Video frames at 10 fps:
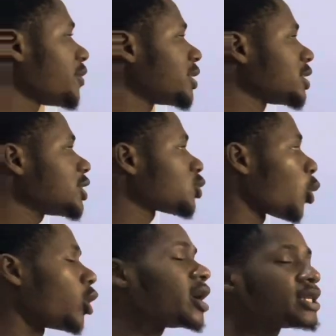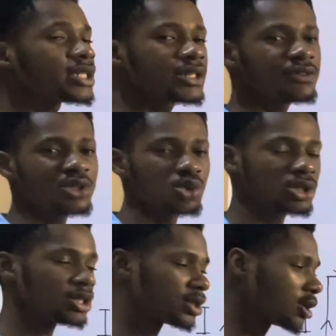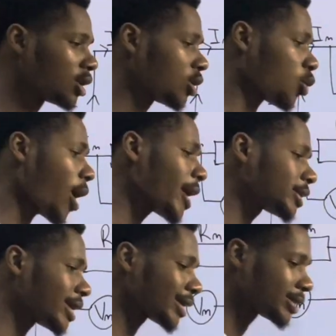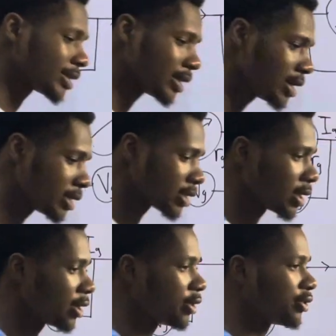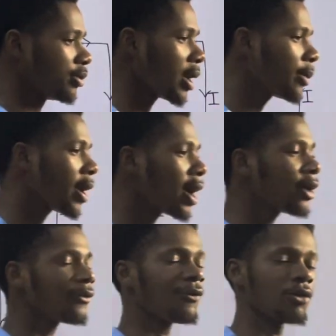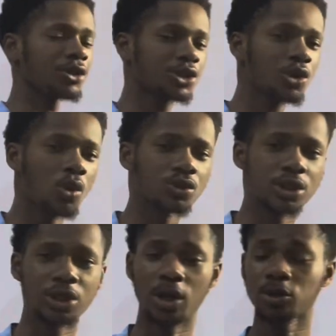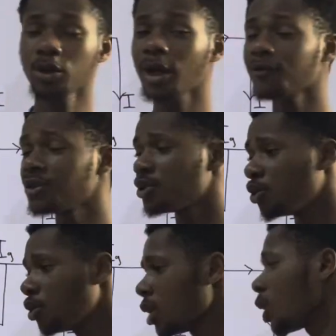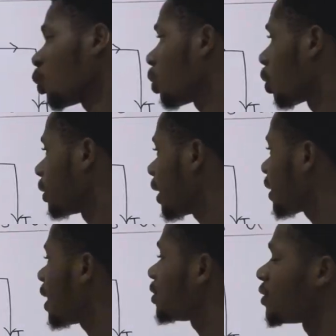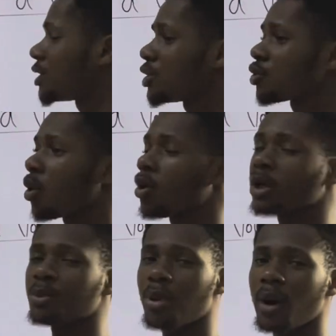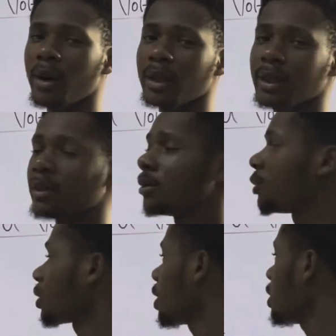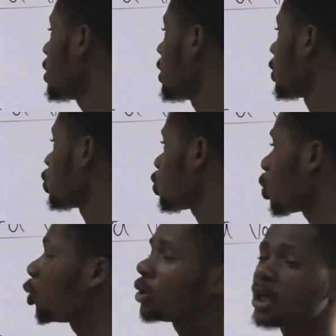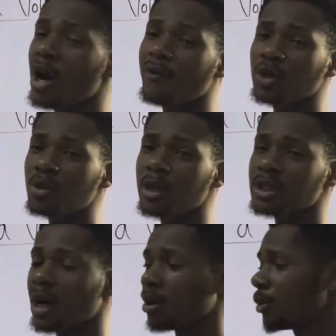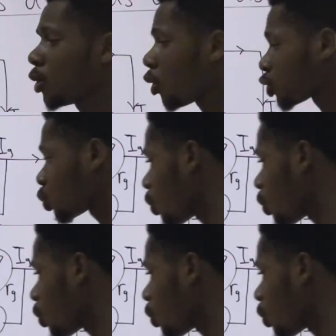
resistor in series with it. Why is that the case? Remember, for a shunt in our other video, we connected the resistor in parallel, okay, to the galvanometer, because we